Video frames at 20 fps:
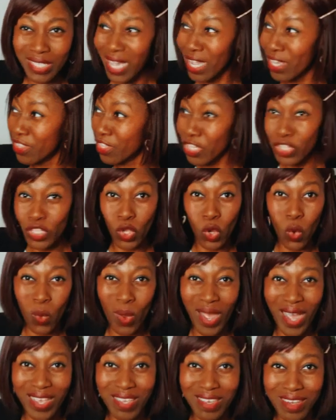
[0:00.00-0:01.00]
either in the
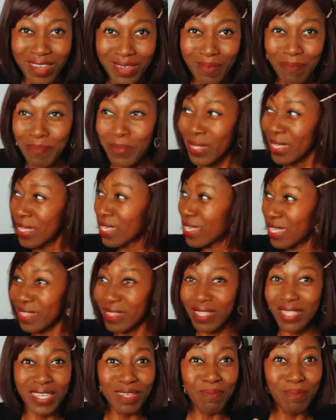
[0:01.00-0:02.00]
choir, in
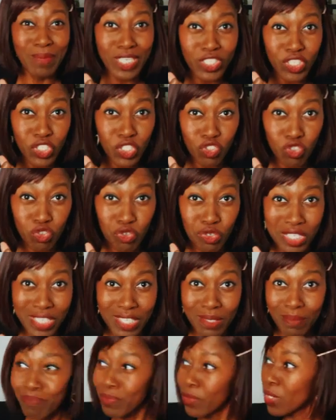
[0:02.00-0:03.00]
the
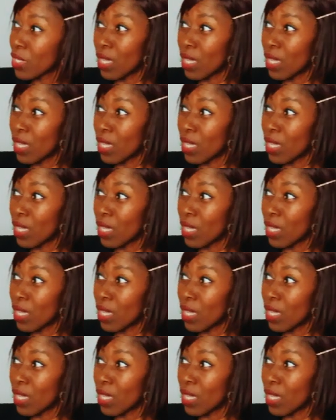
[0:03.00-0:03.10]
ministry,